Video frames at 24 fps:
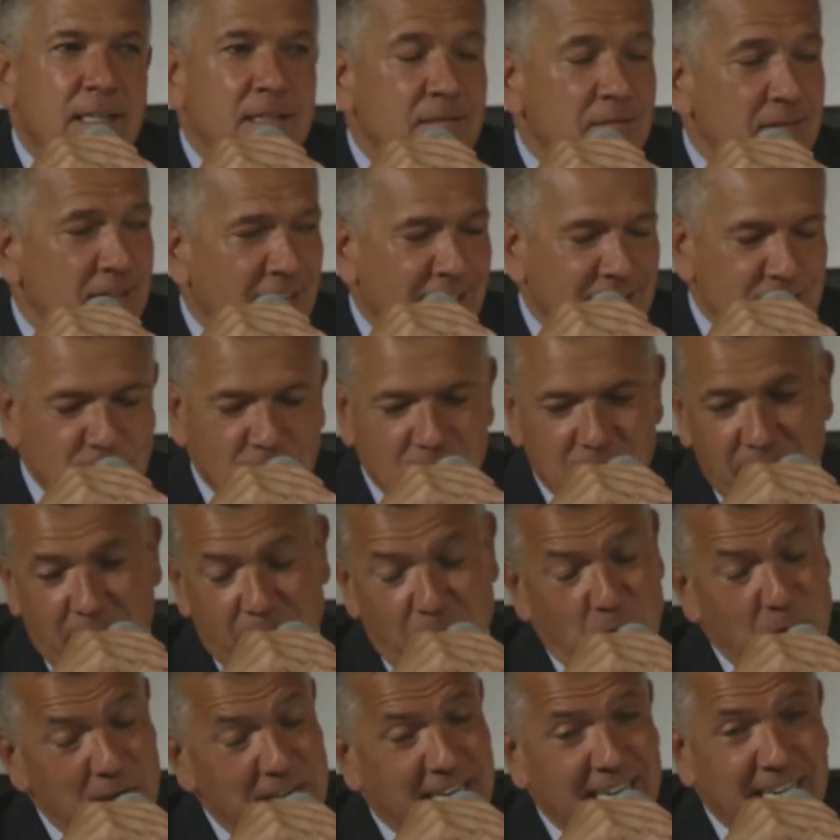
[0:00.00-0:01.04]
not just if
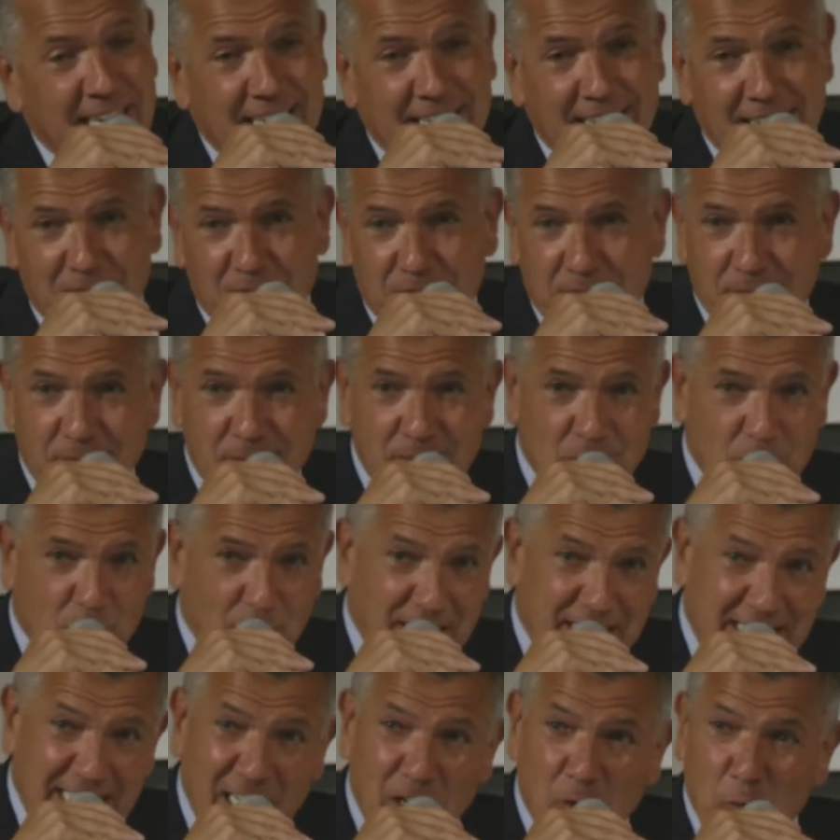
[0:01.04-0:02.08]
we can't get
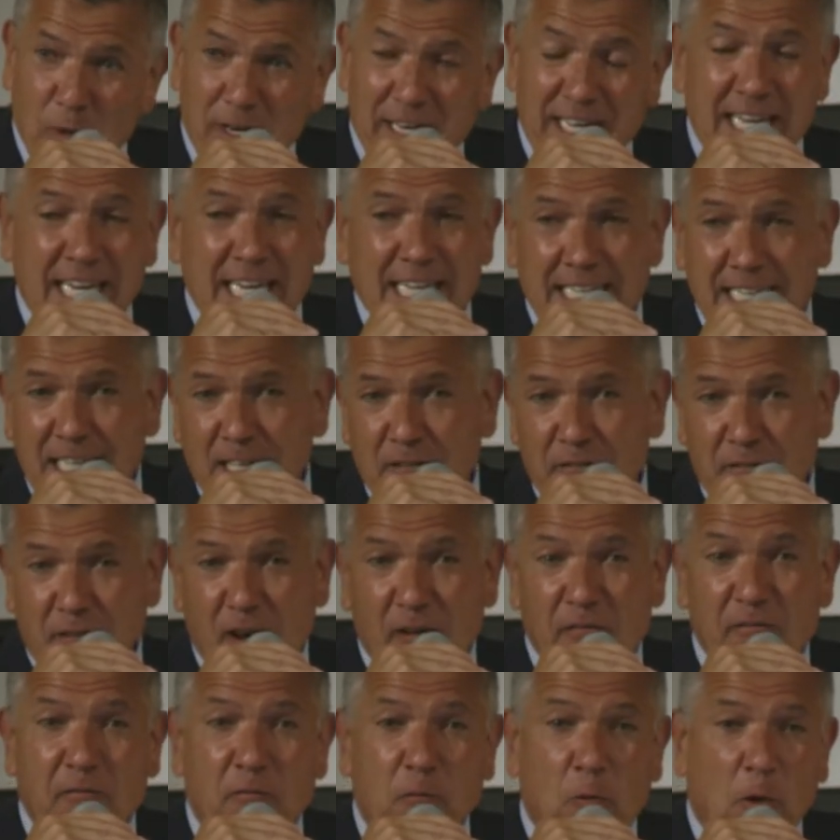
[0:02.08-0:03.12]
right now, we can't get a
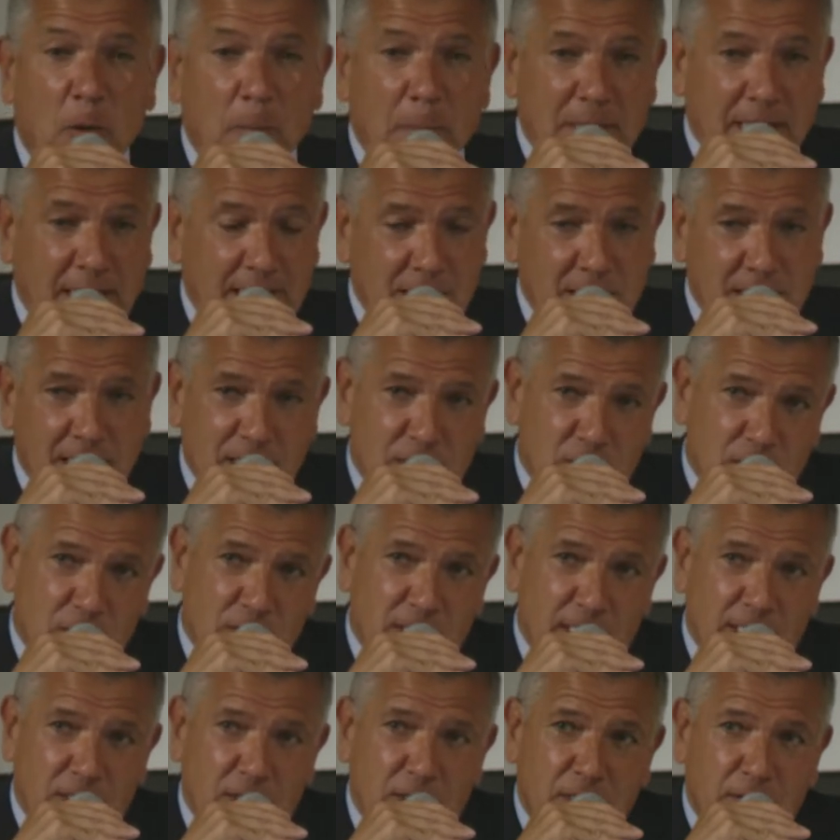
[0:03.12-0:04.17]
fourplex
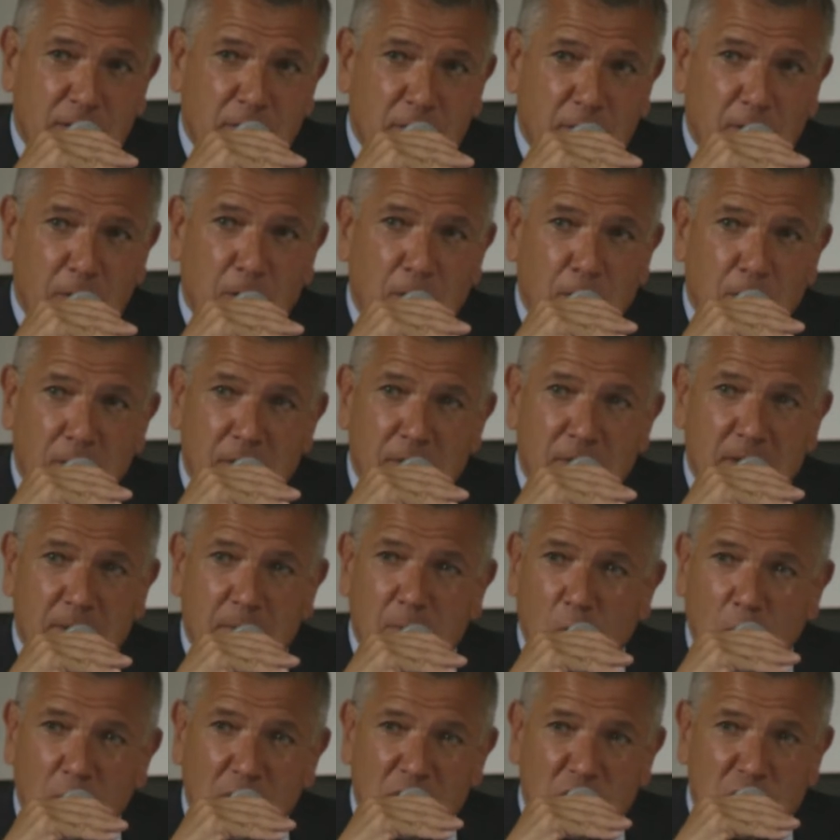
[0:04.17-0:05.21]
legislation through the
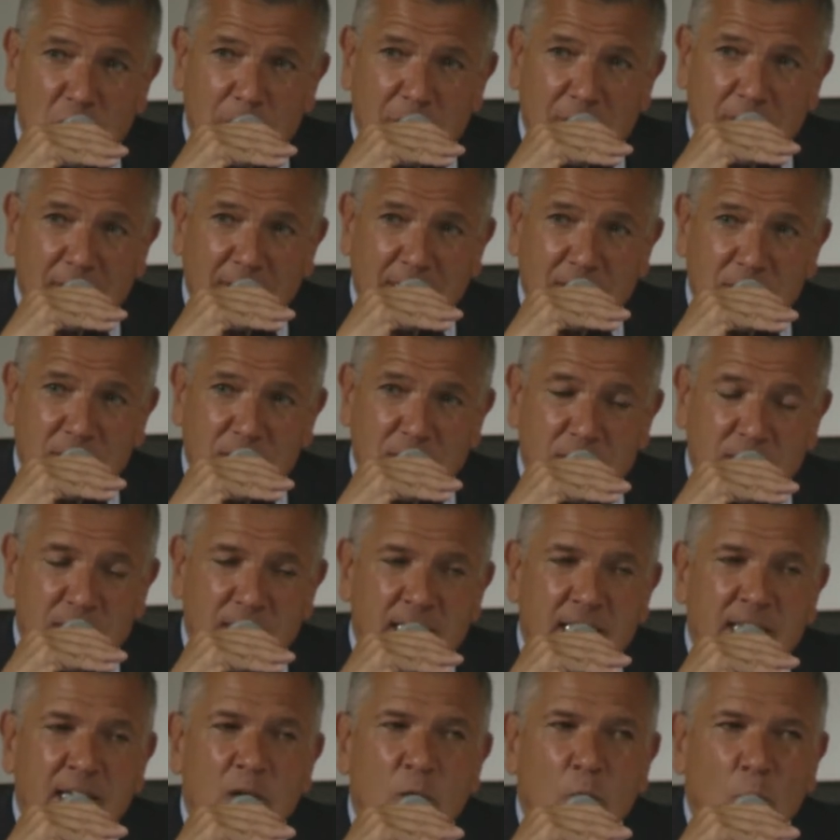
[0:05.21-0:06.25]
Board of Supervisors.
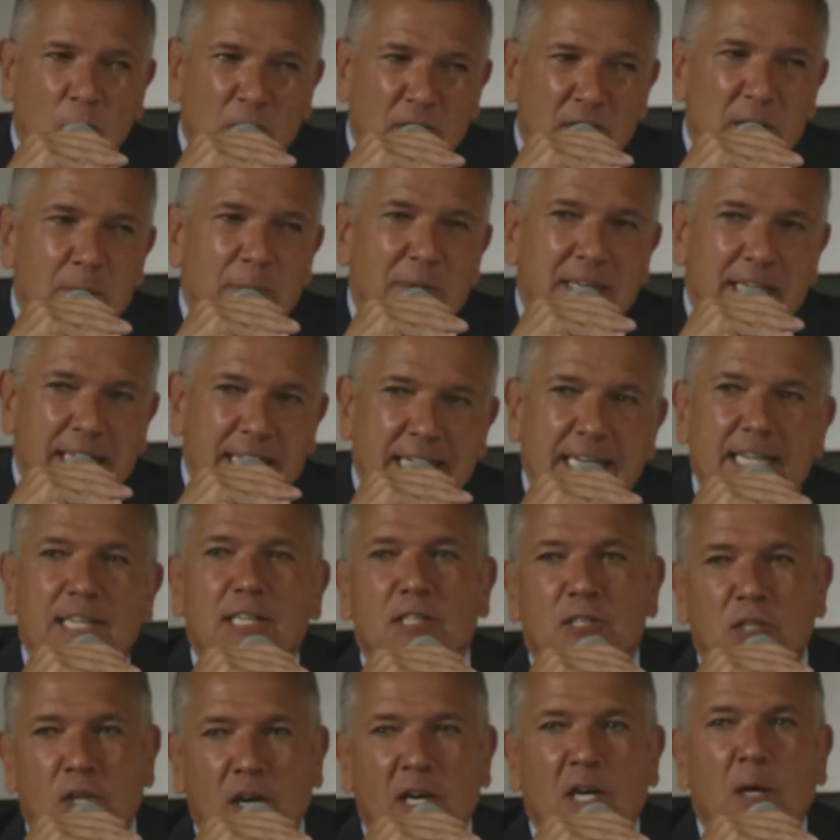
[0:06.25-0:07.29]
We're going to be needing to
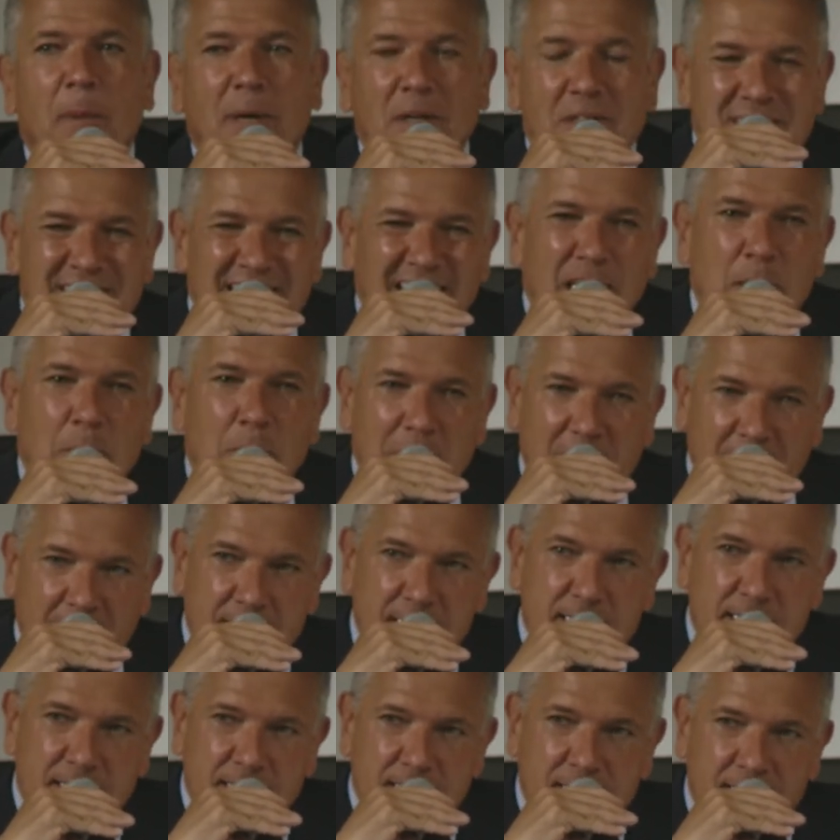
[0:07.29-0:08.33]
talk about
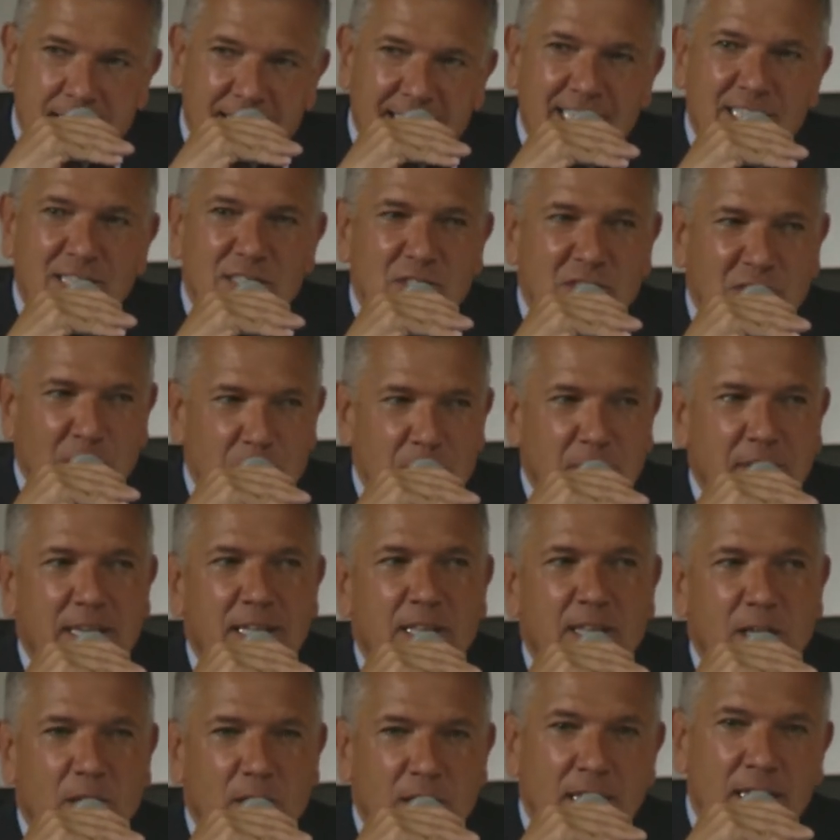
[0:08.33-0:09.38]
10-plex. That is something
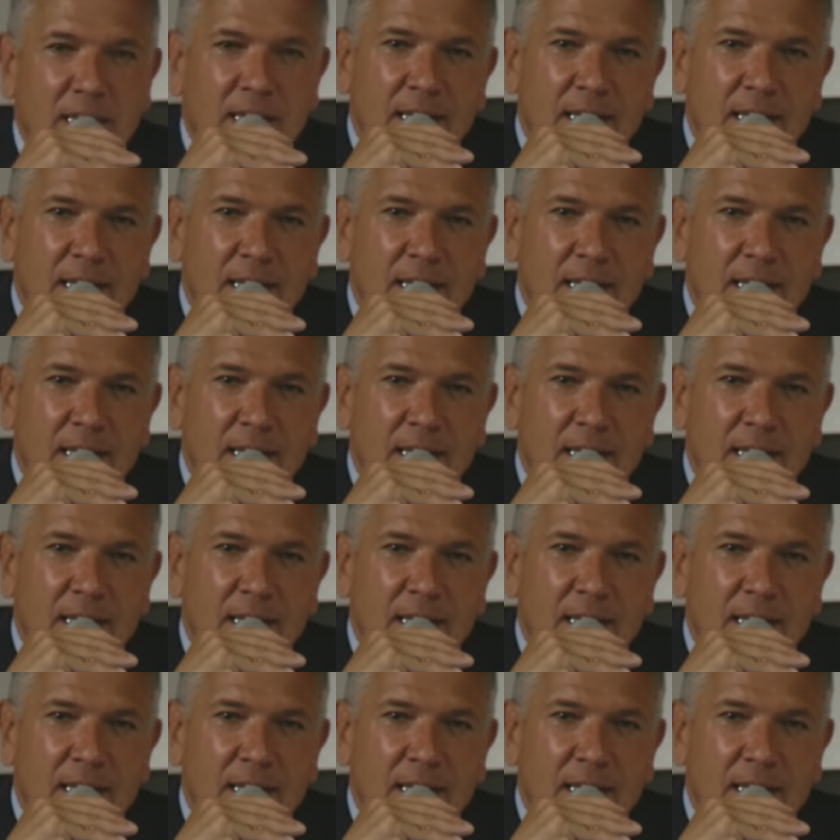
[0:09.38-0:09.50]
that